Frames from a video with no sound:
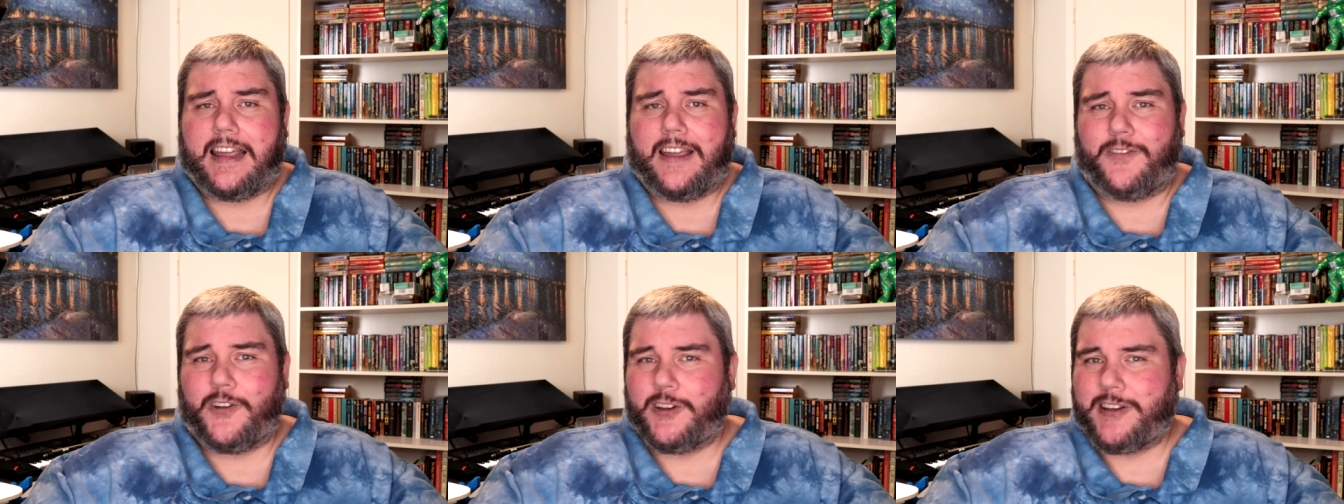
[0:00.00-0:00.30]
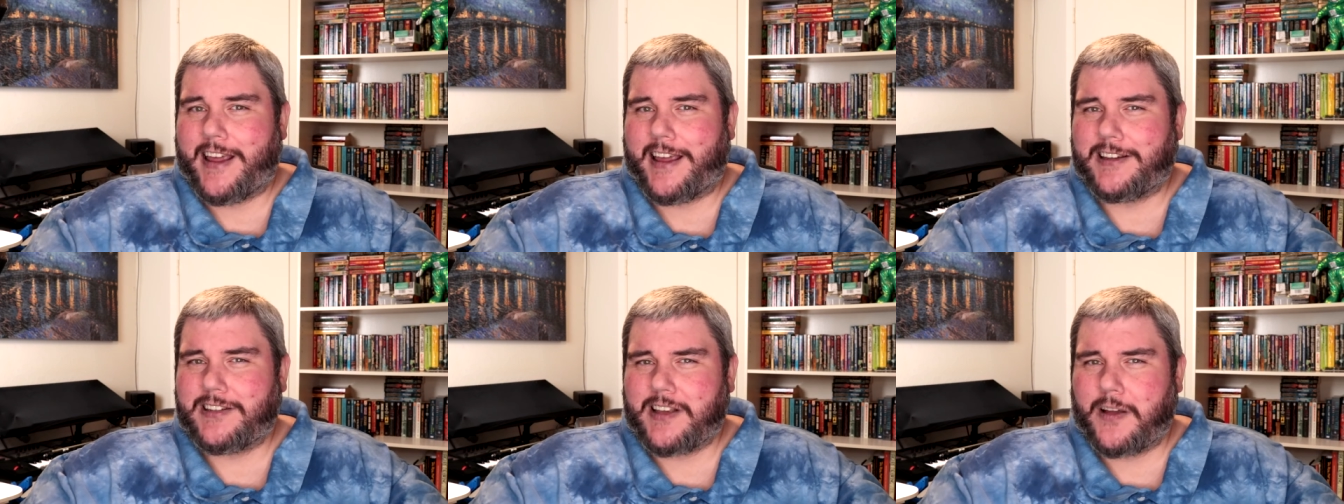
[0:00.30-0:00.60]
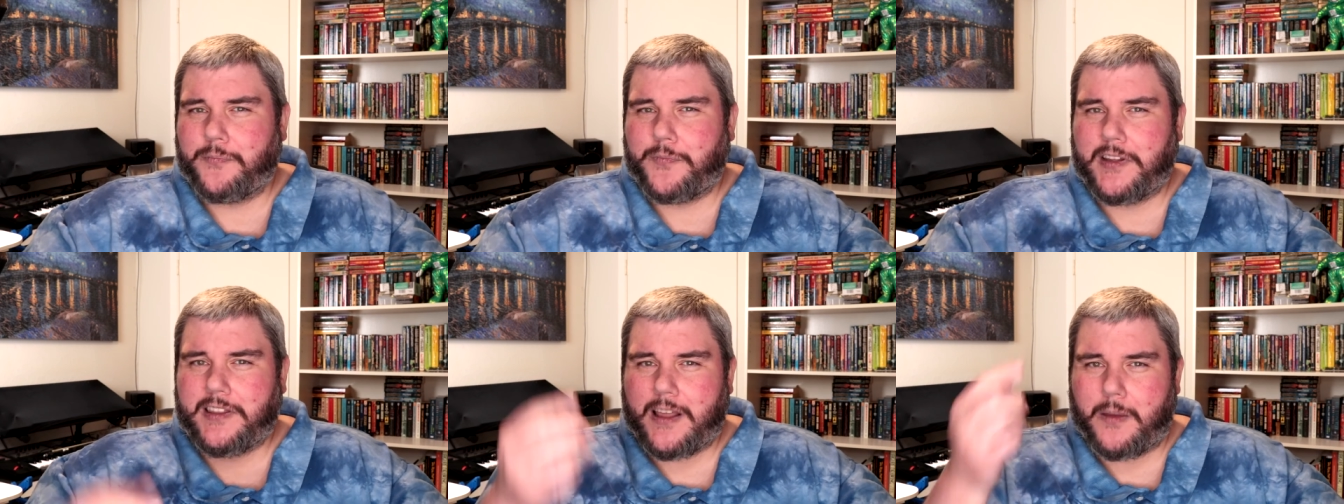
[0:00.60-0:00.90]
If you take
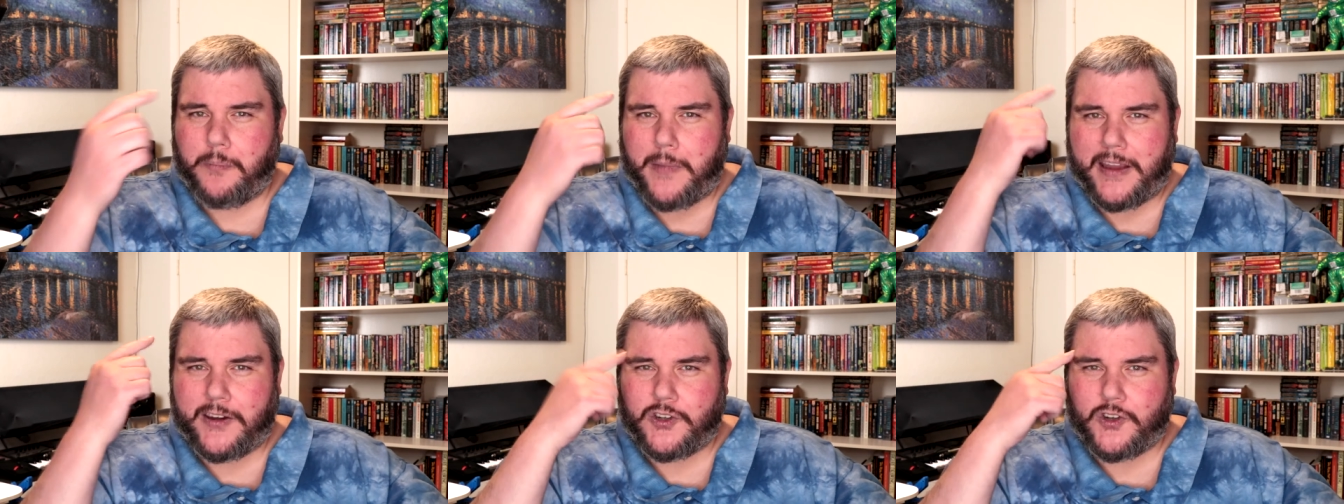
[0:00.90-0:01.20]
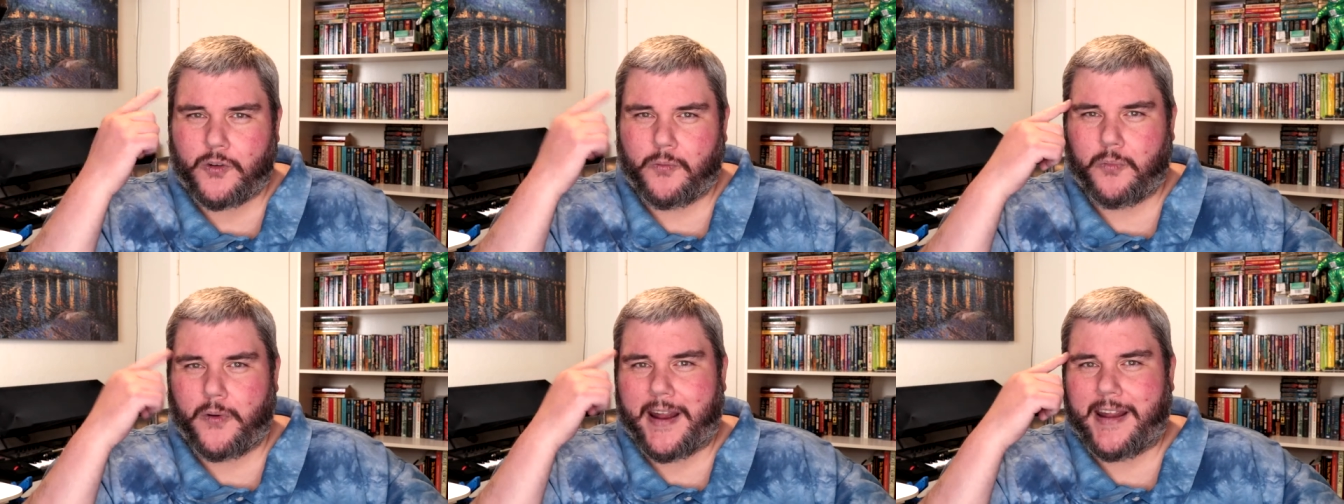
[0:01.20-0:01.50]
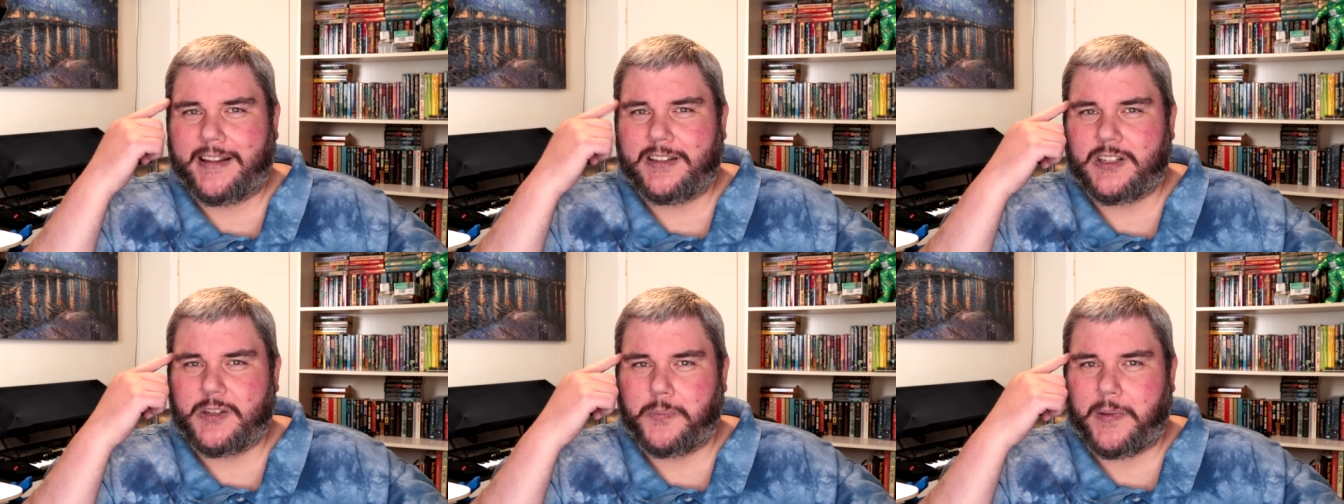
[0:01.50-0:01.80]
something that makes your
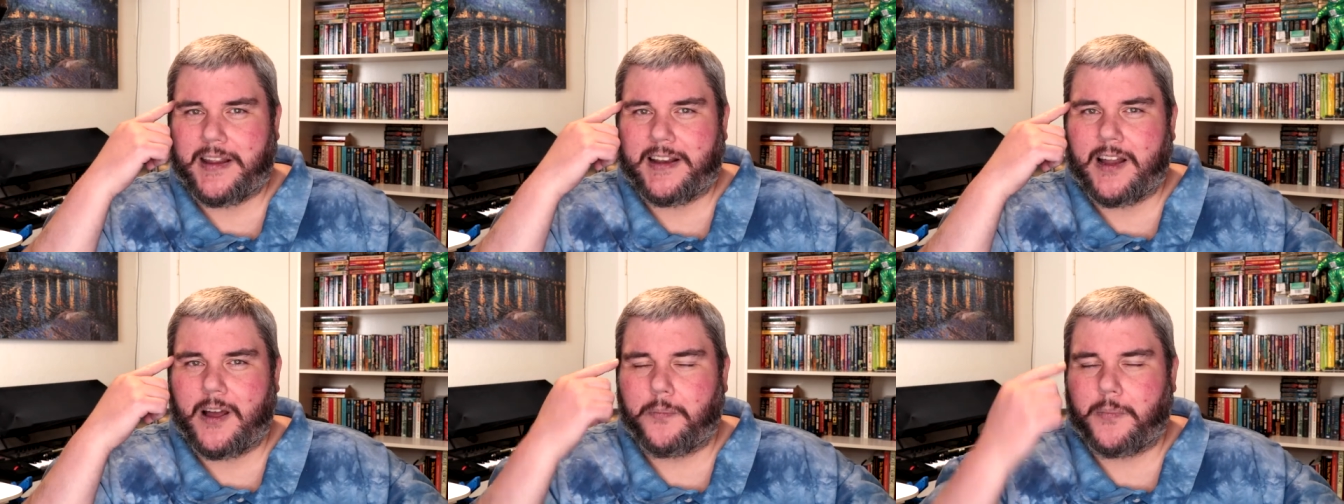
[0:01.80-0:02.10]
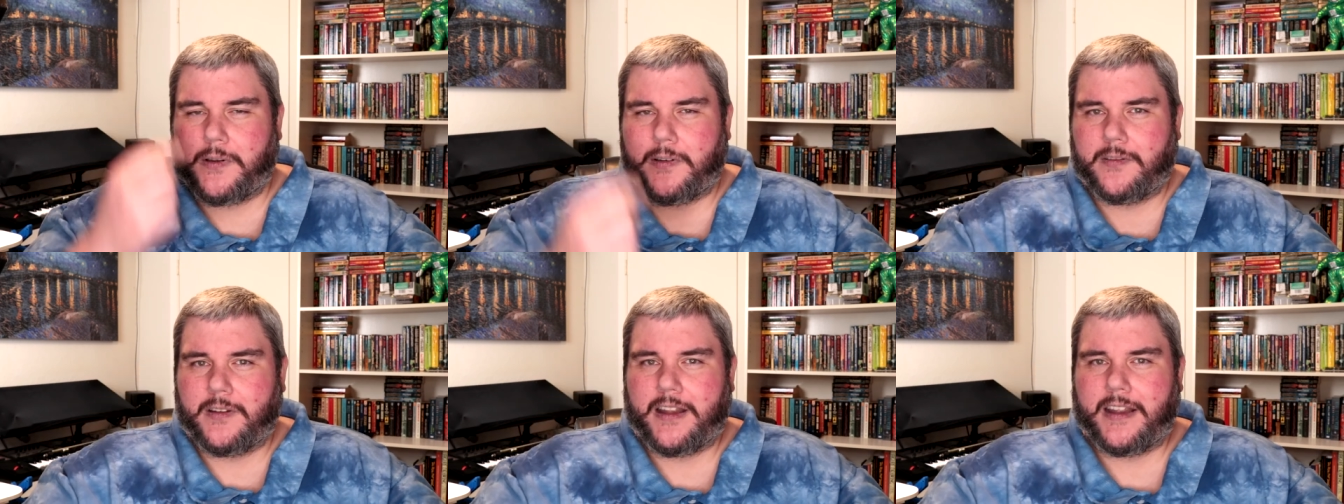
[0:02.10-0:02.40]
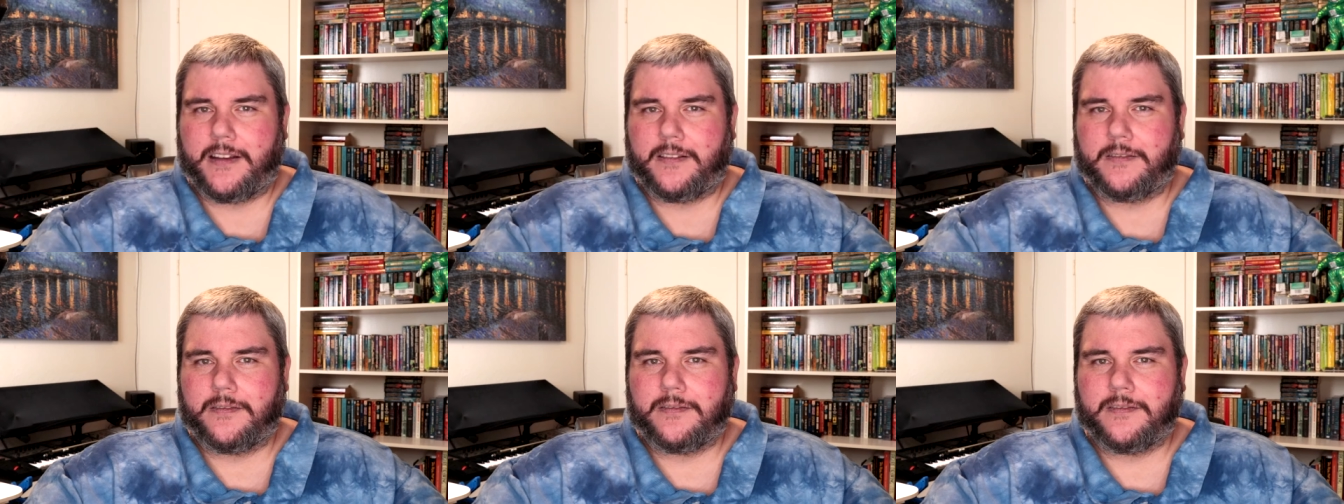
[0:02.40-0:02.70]
brain speed up and,
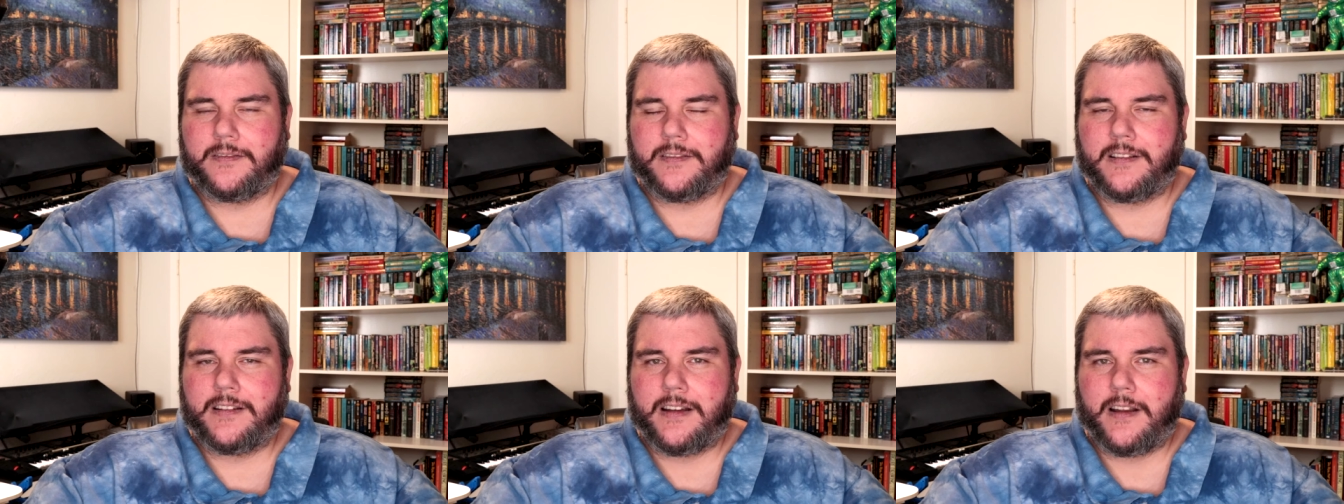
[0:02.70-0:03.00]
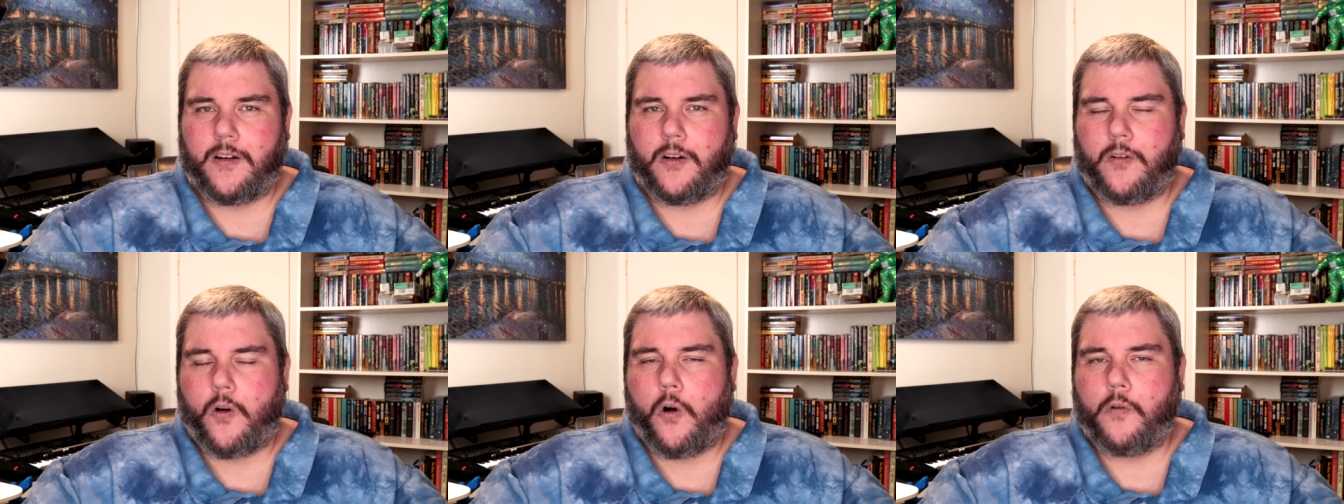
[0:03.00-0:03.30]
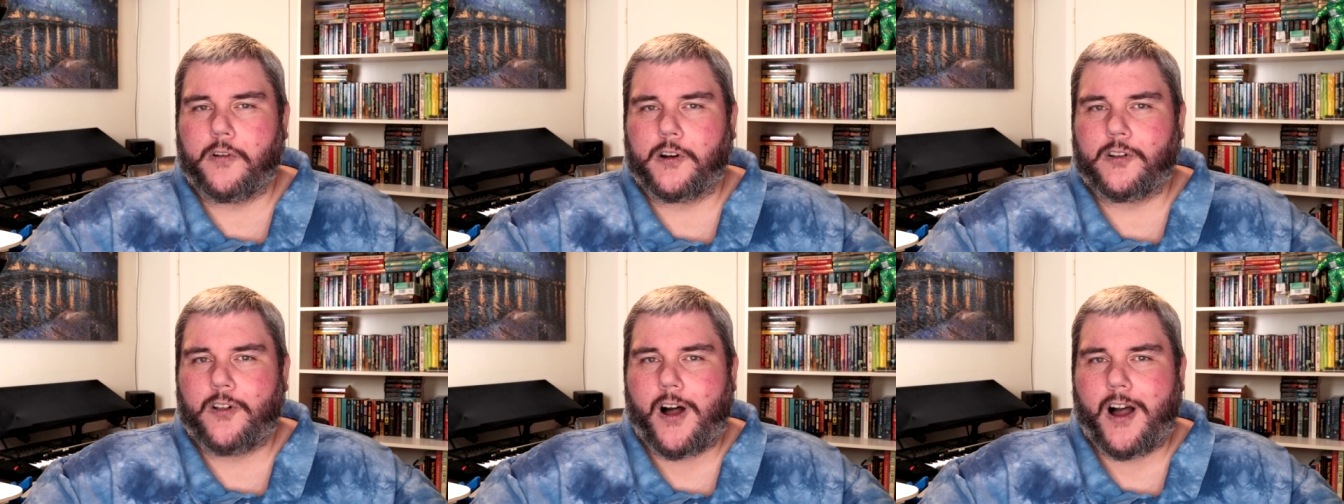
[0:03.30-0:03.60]
and
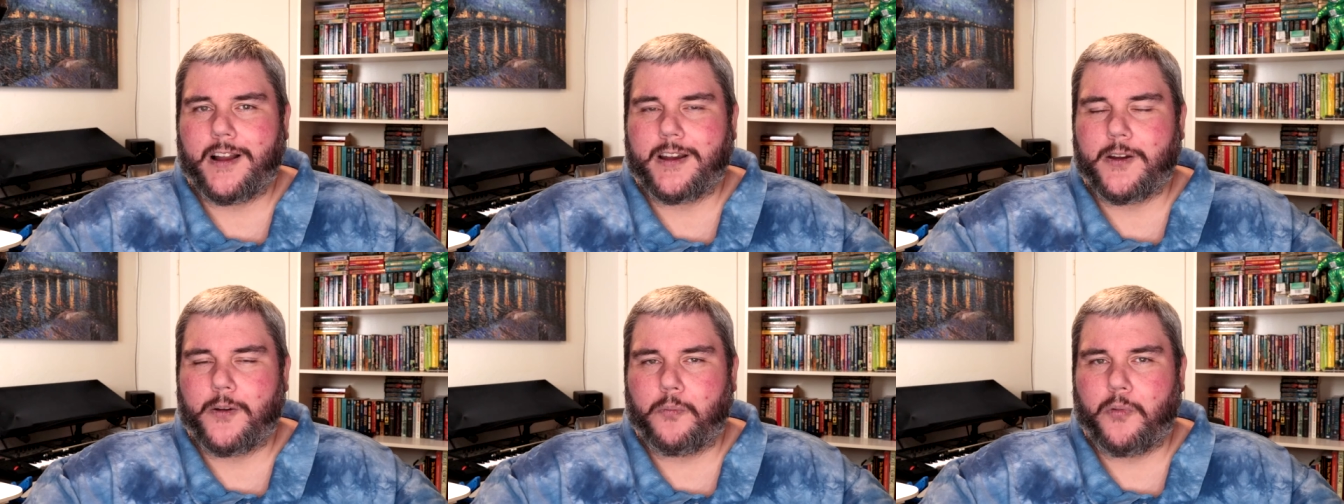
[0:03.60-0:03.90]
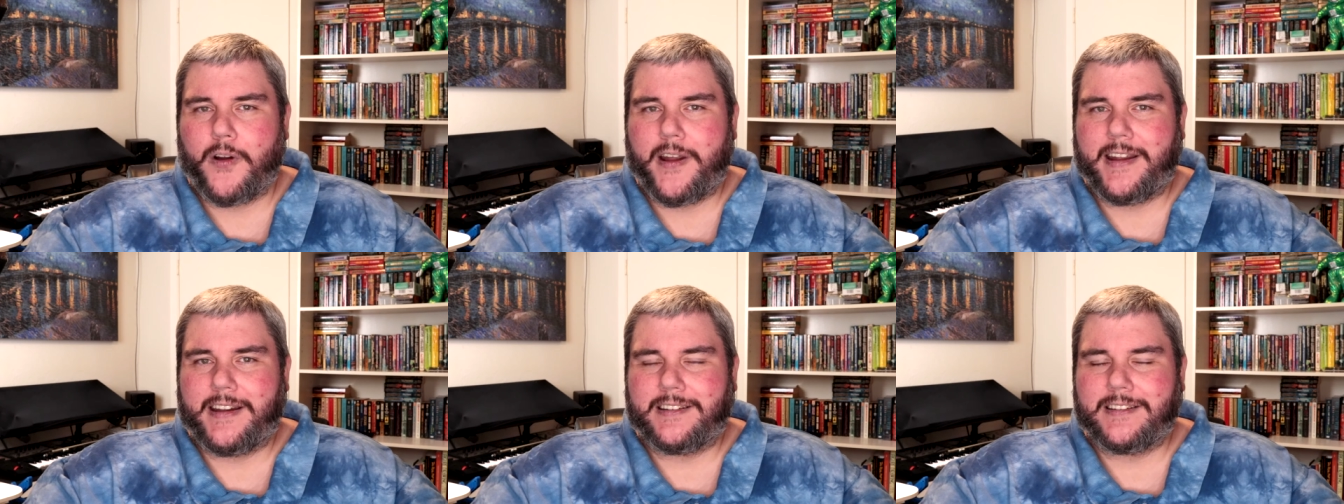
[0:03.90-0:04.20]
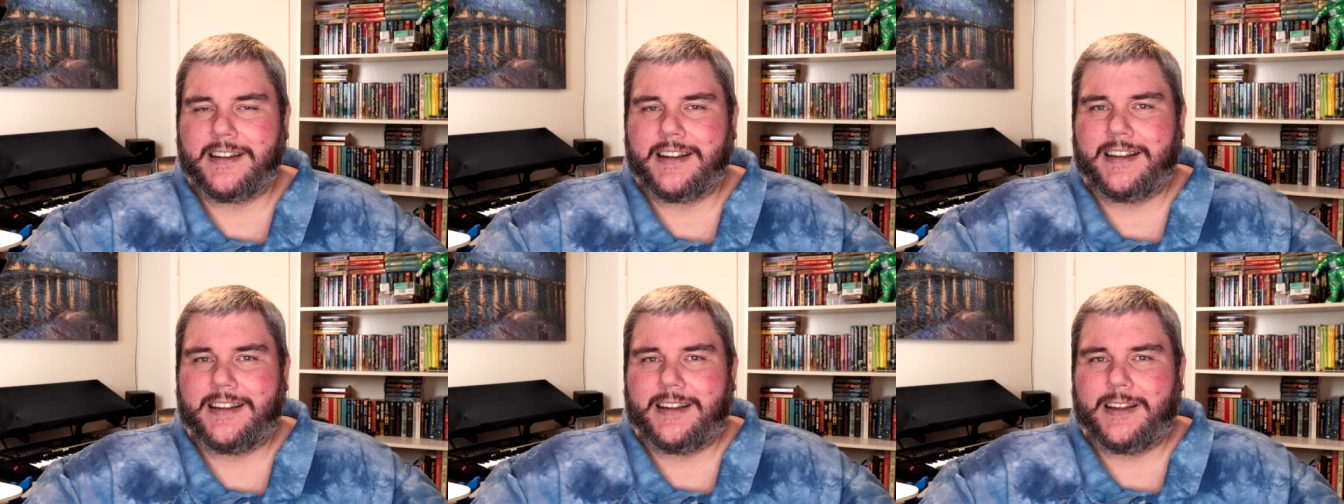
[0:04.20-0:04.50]
overclock your brain,